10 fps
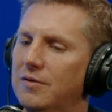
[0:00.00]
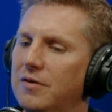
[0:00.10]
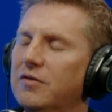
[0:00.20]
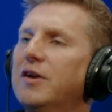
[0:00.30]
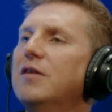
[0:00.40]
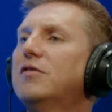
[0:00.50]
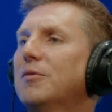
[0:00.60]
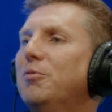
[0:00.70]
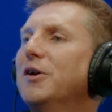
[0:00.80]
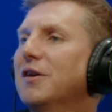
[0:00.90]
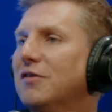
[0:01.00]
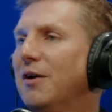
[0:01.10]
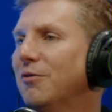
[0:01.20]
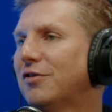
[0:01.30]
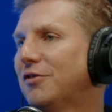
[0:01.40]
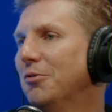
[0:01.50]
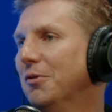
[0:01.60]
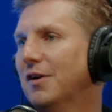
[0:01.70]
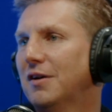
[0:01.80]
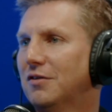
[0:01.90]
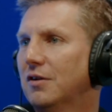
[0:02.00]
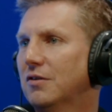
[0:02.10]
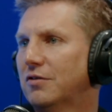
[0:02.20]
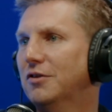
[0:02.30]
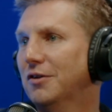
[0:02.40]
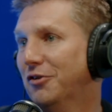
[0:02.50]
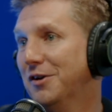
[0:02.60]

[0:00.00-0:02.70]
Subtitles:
There's an interplay that still don't think is understood.